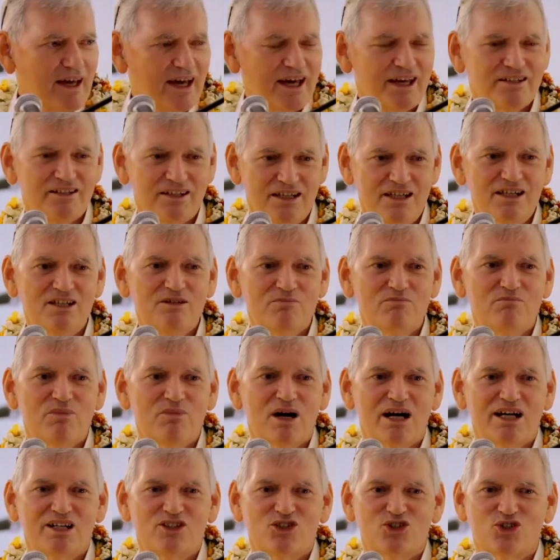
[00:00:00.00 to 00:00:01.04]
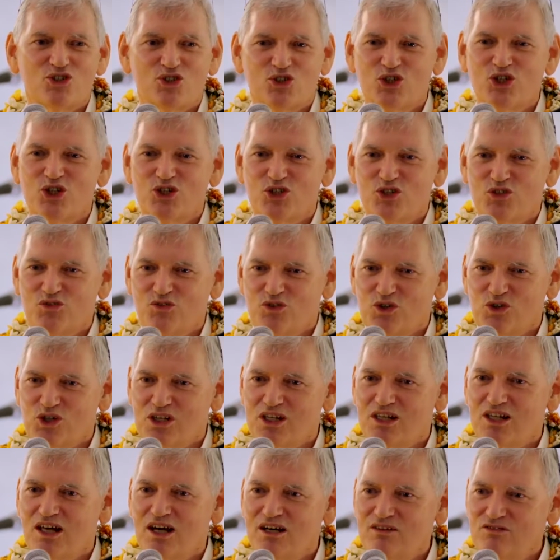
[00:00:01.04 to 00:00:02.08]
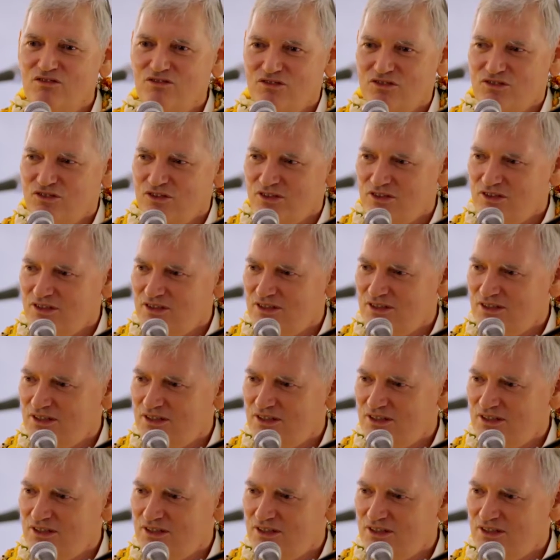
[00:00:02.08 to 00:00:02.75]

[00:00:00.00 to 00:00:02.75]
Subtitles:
And in my search for love,